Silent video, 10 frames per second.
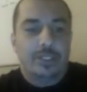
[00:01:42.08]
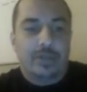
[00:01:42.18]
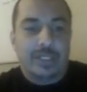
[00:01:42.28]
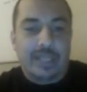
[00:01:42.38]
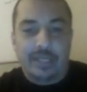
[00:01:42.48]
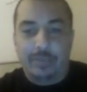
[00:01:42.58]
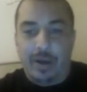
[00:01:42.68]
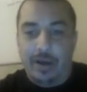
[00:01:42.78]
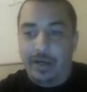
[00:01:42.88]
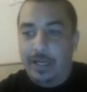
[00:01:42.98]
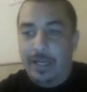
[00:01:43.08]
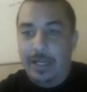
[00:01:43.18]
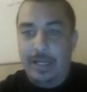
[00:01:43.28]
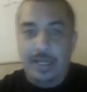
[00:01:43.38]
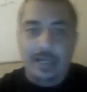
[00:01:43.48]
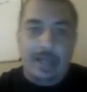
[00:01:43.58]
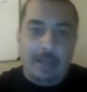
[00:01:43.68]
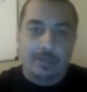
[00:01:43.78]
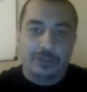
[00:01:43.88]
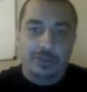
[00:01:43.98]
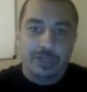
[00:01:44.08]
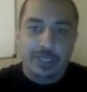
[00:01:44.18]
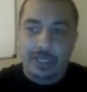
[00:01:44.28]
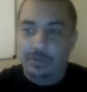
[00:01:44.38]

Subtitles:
in this next part, I'm gonna show you the